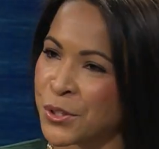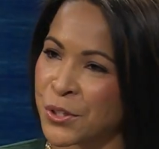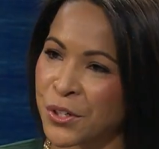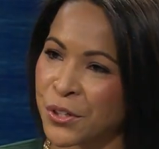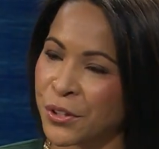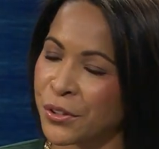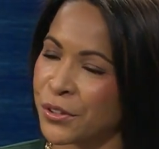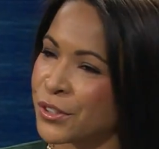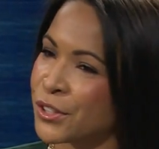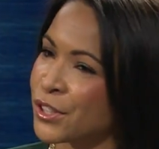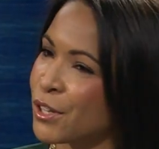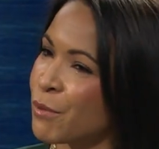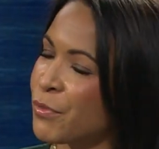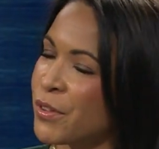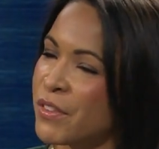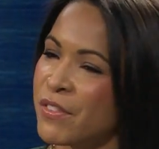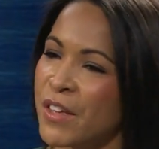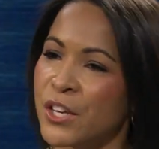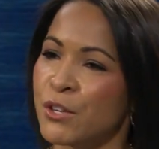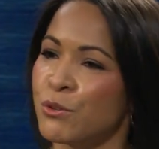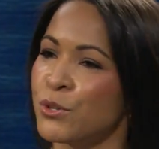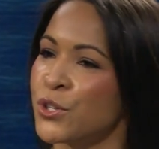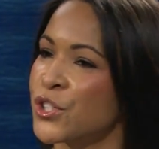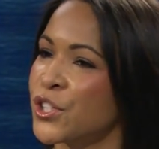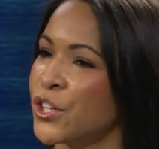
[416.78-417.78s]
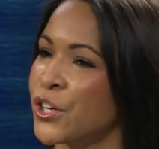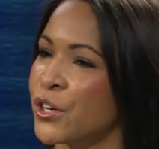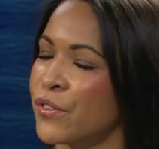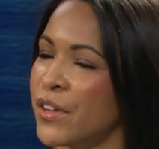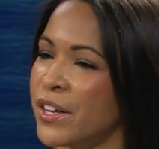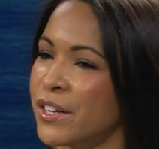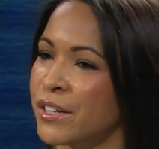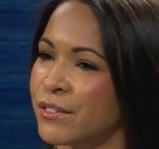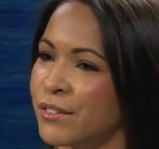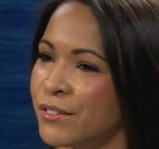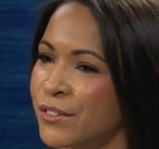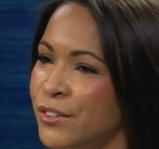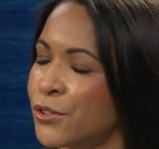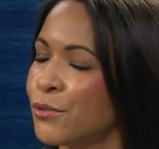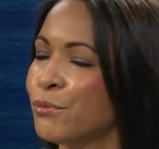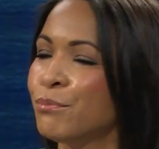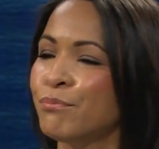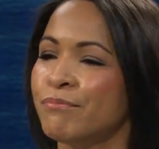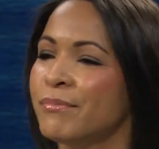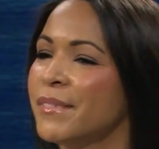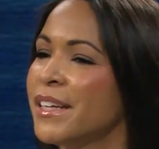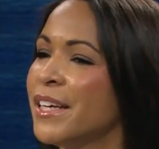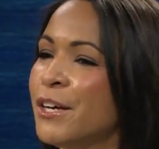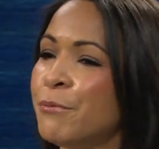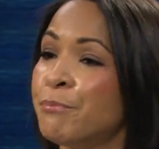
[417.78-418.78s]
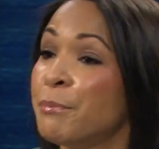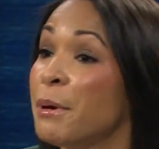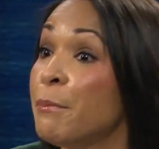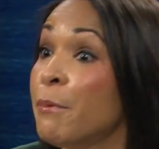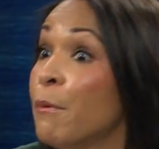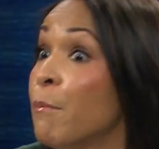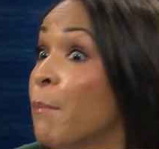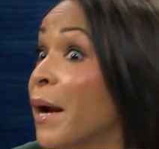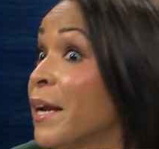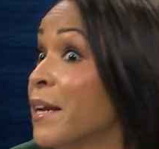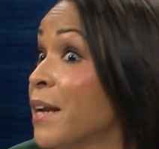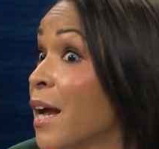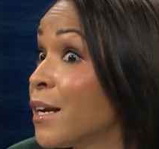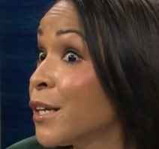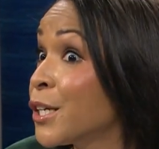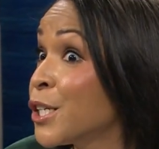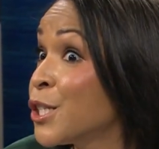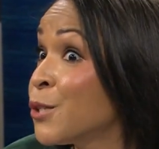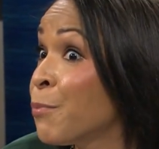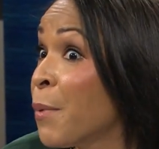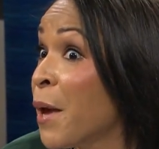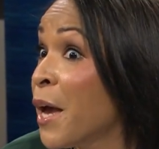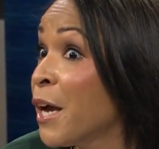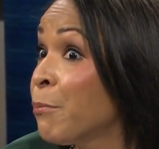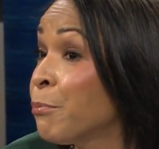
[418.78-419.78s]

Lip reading: into something that you share that people might not expect.